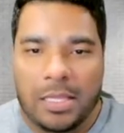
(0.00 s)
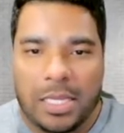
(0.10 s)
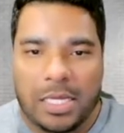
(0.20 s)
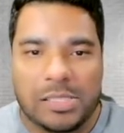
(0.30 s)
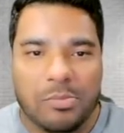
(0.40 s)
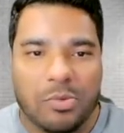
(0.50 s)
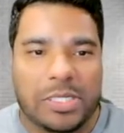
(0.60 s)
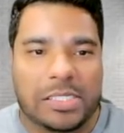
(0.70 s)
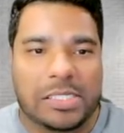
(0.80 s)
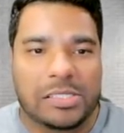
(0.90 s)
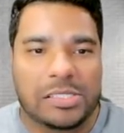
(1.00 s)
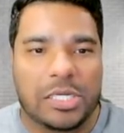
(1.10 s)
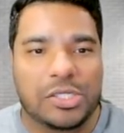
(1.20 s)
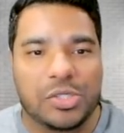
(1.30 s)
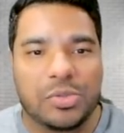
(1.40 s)
Here's some more details.
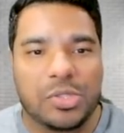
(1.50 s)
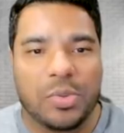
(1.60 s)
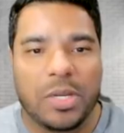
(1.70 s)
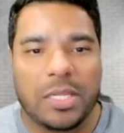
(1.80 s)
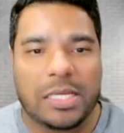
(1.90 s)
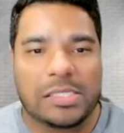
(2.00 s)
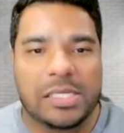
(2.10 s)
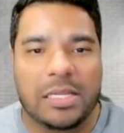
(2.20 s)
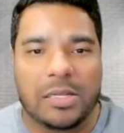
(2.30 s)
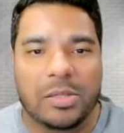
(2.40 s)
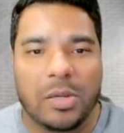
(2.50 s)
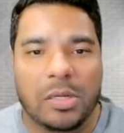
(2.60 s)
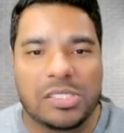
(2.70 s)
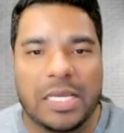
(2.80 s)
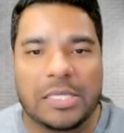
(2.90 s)
In June twenty nineteen, it
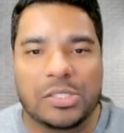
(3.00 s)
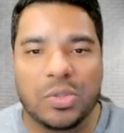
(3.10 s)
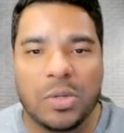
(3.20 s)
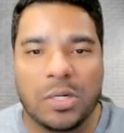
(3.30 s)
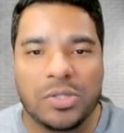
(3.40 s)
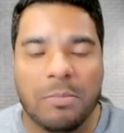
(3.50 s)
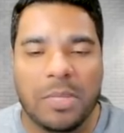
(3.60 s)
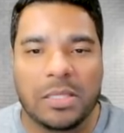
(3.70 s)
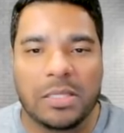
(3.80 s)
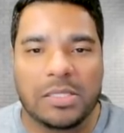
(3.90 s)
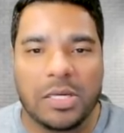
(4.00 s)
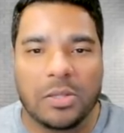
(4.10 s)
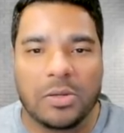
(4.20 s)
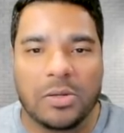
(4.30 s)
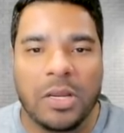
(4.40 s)
launched a two hundred million
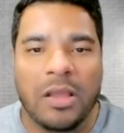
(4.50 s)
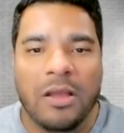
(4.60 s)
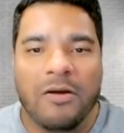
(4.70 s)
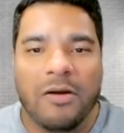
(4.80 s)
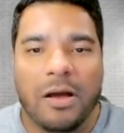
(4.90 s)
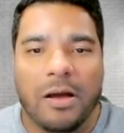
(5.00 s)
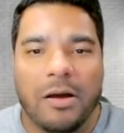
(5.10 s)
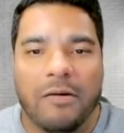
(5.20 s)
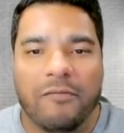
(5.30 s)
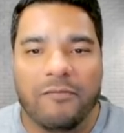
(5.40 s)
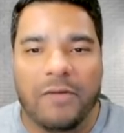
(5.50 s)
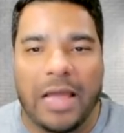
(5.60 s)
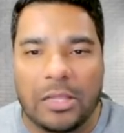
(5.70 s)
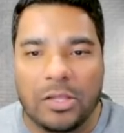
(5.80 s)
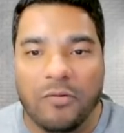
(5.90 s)
dollars uh,
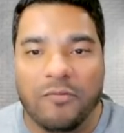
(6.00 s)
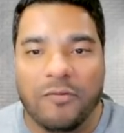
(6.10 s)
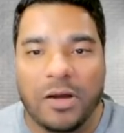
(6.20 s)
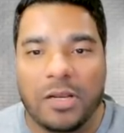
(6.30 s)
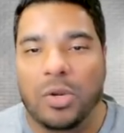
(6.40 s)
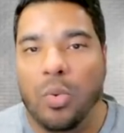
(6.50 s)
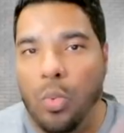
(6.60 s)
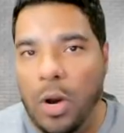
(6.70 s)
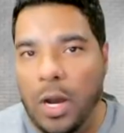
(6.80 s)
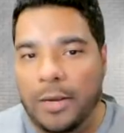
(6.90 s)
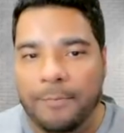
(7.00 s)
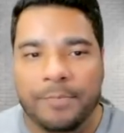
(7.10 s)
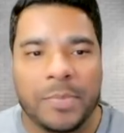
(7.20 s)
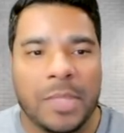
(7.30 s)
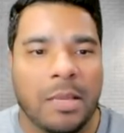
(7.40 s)
Algo Fund One.
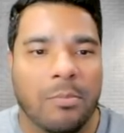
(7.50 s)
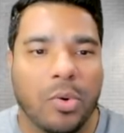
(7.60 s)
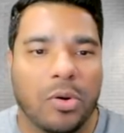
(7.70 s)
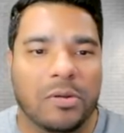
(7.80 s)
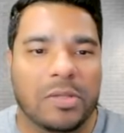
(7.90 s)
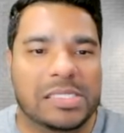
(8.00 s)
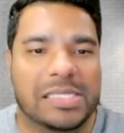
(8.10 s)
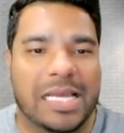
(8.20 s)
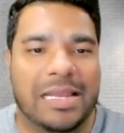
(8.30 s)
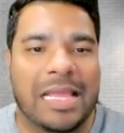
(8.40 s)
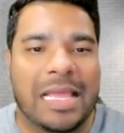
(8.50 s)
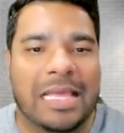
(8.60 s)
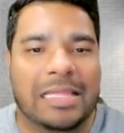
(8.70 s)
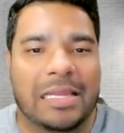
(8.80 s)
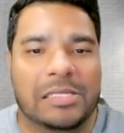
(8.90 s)
Borderless said,
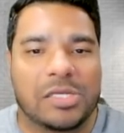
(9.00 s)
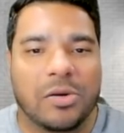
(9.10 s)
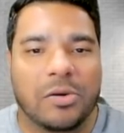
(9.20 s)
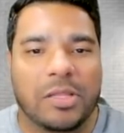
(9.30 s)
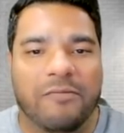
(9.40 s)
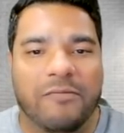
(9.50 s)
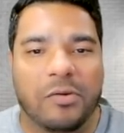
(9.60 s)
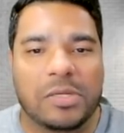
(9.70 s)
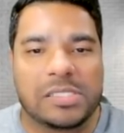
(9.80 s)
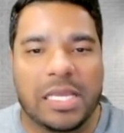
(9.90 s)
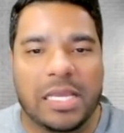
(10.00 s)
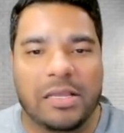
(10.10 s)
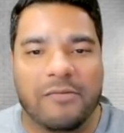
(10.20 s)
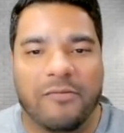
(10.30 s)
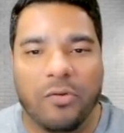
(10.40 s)
that is currently
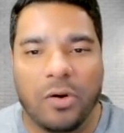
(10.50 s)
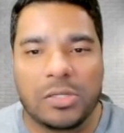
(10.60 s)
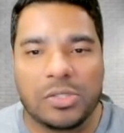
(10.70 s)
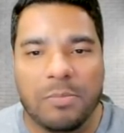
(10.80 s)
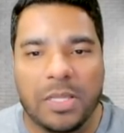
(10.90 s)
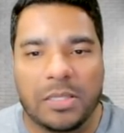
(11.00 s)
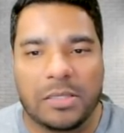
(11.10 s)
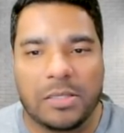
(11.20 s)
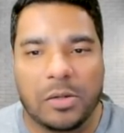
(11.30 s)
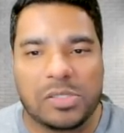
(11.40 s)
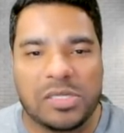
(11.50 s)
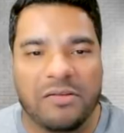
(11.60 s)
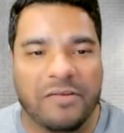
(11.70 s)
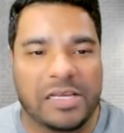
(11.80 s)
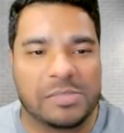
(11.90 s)
focusing four hundred million dollars in
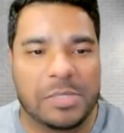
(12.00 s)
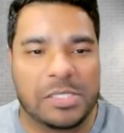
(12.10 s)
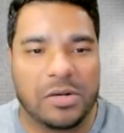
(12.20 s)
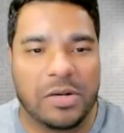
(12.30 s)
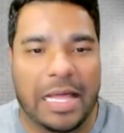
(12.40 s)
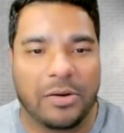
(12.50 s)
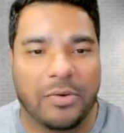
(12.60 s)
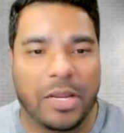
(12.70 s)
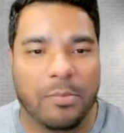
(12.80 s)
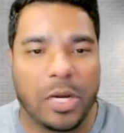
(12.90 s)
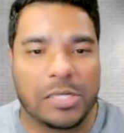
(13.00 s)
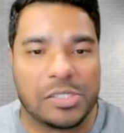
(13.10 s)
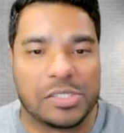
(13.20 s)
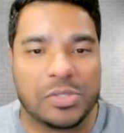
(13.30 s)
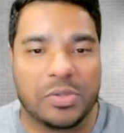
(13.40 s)
investments on Algorand
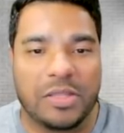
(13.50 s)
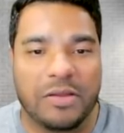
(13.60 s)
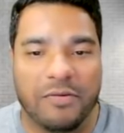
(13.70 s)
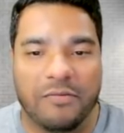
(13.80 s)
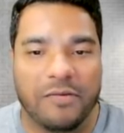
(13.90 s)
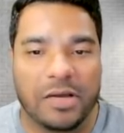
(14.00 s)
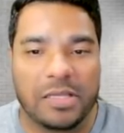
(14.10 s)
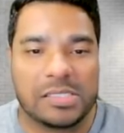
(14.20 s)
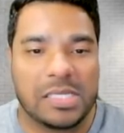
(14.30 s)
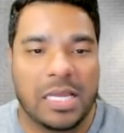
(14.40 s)
projects to different funds.